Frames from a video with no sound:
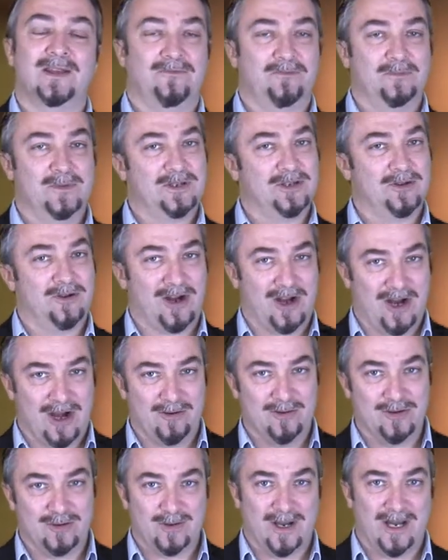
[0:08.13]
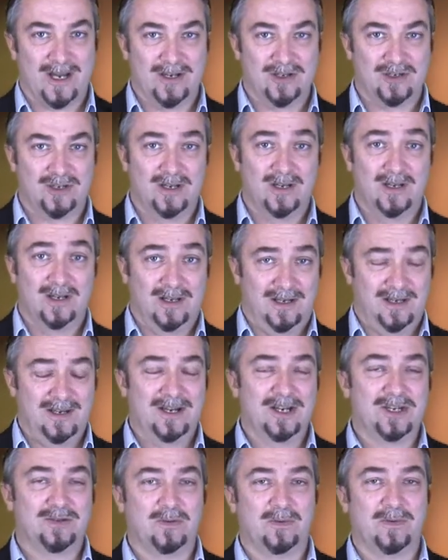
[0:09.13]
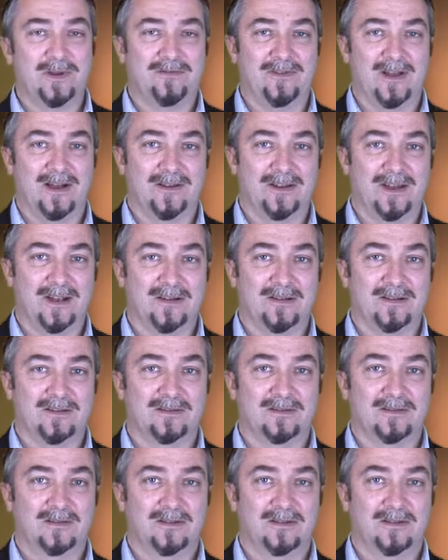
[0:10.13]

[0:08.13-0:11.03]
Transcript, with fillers: infamous O'Hara's range. Here's what we found out.